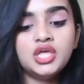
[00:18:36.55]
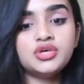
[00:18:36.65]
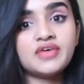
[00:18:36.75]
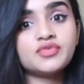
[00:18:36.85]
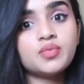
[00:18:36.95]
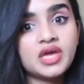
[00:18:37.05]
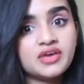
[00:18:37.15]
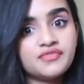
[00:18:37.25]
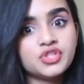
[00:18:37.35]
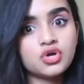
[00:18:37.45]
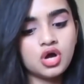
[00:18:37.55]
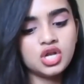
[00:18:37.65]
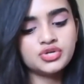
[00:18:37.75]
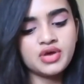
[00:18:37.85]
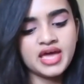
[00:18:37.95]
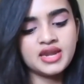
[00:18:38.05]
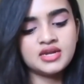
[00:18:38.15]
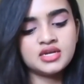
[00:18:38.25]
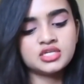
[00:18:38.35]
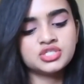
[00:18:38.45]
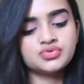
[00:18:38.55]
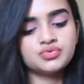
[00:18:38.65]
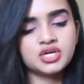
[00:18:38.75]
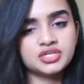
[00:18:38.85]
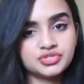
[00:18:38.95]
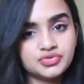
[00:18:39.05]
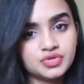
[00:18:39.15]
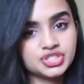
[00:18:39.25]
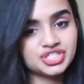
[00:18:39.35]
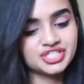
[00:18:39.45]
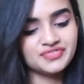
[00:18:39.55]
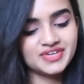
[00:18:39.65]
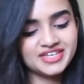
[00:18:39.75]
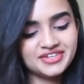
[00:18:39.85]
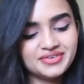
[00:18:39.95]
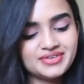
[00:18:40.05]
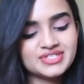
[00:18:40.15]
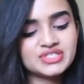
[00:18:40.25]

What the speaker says: you have to wait for the call to end to continue watching the video.